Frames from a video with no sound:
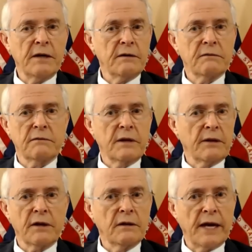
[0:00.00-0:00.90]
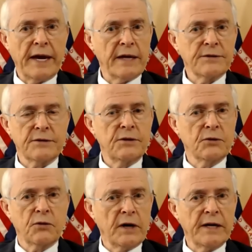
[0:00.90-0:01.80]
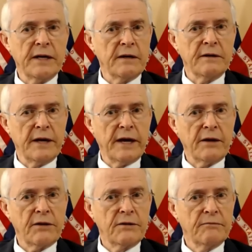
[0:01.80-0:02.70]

it to the last Ukrainian death.